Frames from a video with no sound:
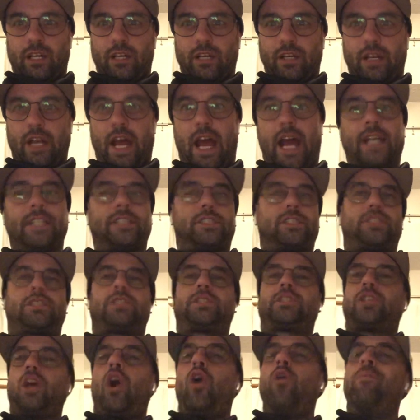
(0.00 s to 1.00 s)
that has
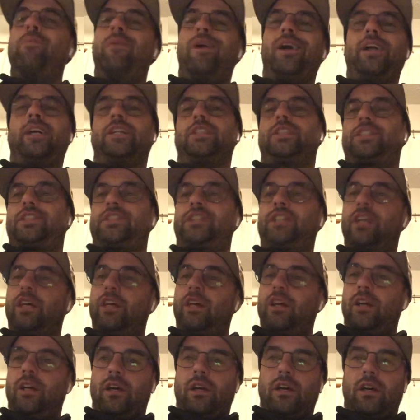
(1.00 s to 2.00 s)
so much
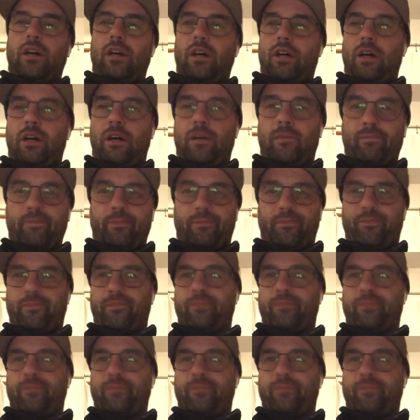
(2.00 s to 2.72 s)
um,